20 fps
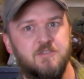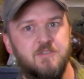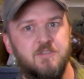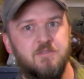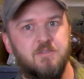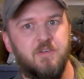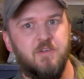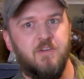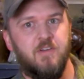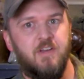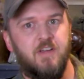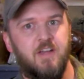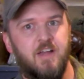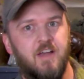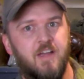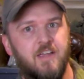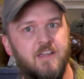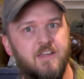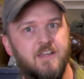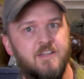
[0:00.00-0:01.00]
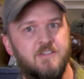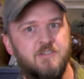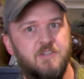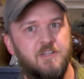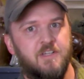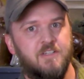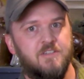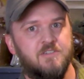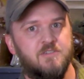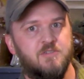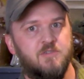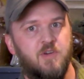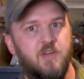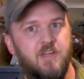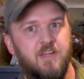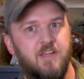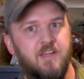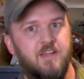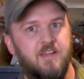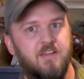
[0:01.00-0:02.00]
a very eye-catching,
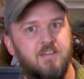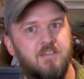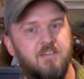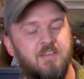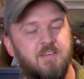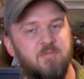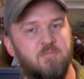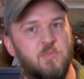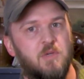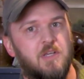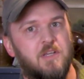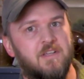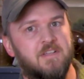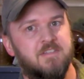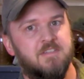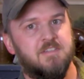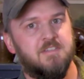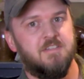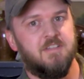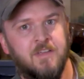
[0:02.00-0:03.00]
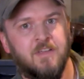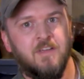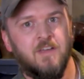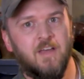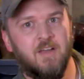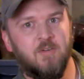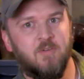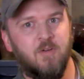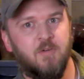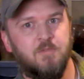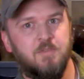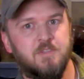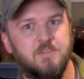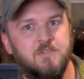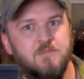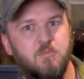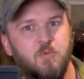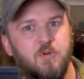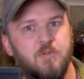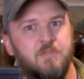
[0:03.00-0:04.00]
striking piece. I don't know if this
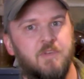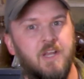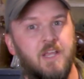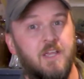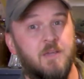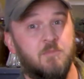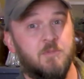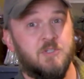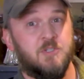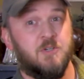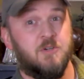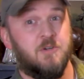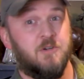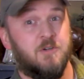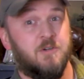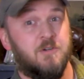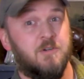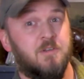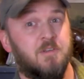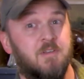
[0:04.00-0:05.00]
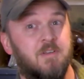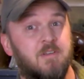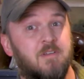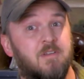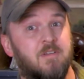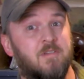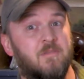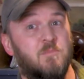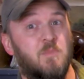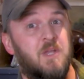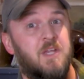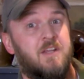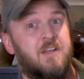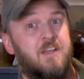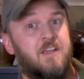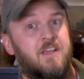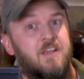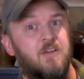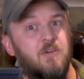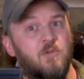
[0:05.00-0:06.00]
is more of an amateur
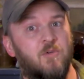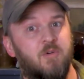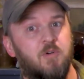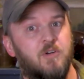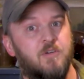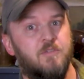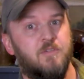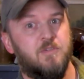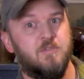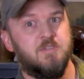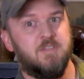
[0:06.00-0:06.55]
painting or if it was